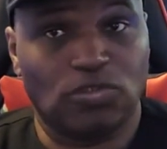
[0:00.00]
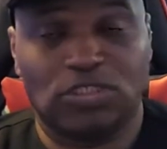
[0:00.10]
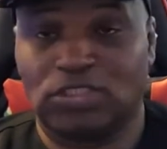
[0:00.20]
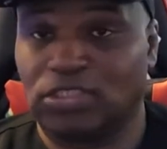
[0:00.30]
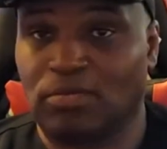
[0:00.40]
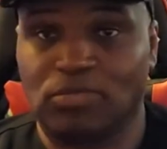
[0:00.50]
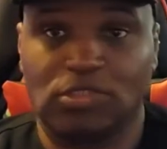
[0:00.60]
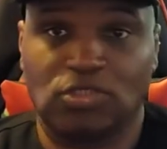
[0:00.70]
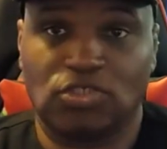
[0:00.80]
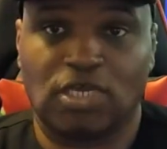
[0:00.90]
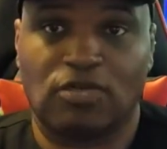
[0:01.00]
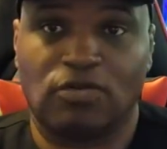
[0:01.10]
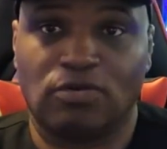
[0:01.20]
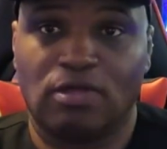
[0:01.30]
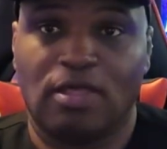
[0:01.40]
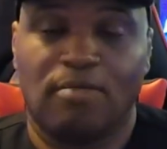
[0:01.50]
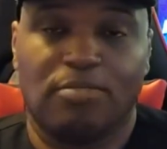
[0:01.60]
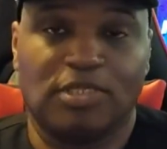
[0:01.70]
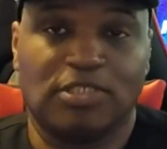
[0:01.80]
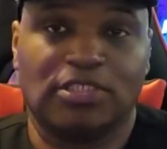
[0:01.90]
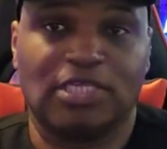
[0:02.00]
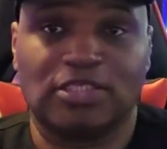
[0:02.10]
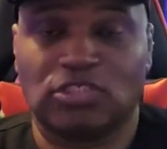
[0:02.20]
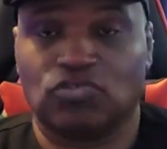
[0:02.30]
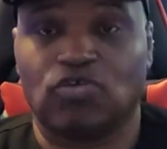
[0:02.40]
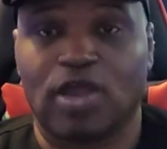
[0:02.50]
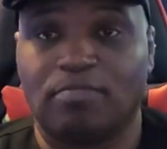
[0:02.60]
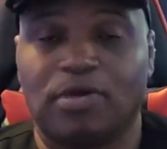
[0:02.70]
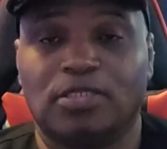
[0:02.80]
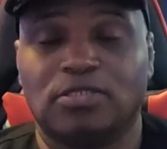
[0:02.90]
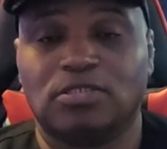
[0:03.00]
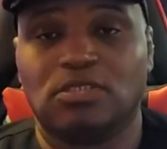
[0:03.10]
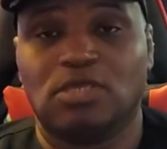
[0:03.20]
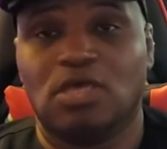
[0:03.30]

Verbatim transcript: just coming to this channel, please hit that subscribe button.